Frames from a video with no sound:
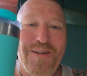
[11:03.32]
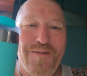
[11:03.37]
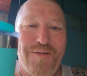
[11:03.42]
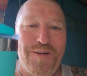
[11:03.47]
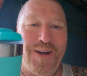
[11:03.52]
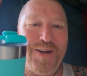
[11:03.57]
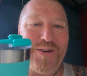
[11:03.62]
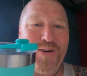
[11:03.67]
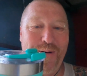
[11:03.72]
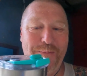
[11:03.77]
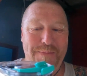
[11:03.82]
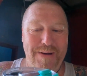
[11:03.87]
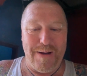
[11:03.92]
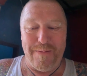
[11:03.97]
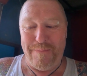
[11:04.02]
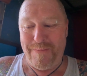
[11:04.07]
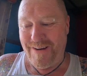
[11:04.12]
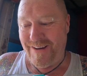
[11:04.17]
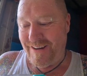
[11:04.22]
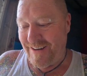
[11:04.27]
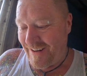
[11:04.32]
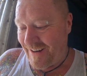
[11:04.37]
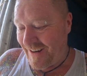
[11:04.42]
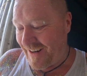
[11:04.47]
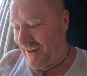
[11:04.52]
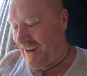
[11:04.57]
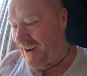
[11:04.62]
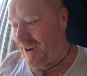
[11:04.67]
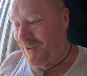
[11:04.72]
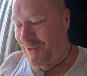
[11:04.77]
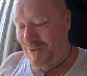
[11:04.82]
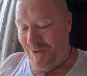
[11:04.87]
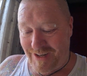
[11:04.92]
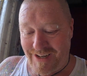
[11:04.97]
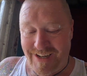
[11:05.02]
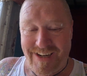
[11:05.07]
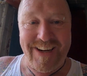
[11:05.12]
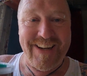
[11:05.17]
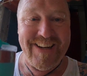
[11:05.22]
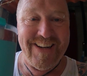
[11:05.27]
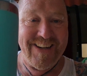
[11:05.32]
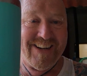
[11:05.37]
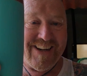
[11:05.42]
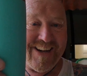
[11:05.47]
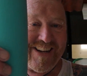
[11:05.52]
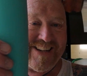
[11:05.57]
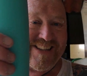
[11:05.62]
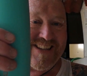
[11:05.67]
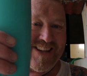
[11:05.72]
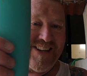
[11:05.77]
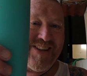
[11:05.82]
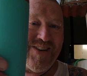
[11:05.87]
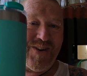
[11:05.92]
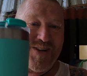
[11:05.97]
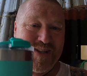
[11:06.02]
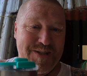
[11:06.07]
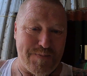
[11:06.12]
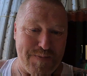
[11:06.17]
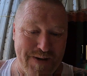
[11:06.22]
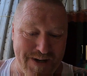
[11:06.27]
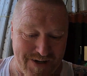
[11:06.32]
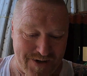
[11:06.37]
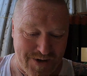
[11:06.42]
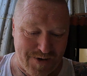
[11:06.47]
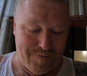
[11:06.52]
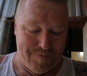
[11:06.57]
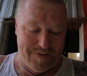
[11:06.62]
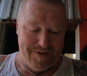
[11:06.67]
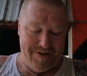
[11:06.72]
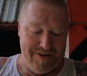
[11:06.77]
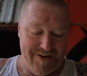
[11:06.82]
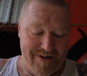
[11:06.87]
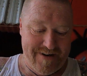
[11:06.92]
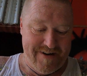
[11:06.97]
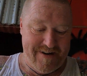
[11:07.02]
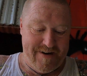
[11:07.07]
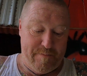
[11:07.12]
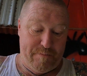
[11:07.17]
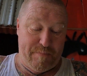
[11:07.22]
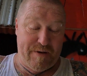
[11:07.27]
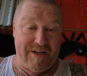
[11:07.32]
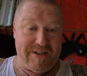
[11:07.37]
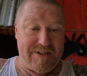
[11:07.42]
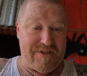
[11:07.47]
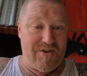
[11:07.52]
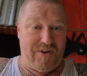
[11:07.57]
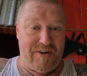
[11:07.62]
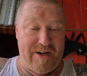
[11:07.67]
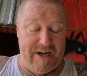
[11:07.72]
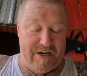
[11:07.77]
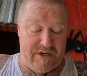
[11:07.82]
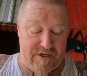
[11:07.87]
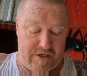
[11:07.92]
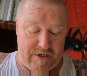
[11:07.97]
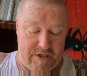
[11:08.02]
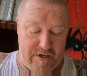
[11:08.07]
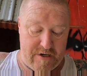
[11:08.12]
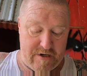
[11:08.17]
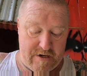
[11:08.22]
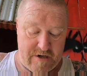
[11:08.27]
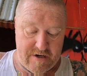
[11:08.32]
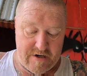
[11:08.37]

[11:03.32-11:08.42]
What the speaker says: Fee dropped me up a cold drink. It's a nice big coffee, but it's not actually.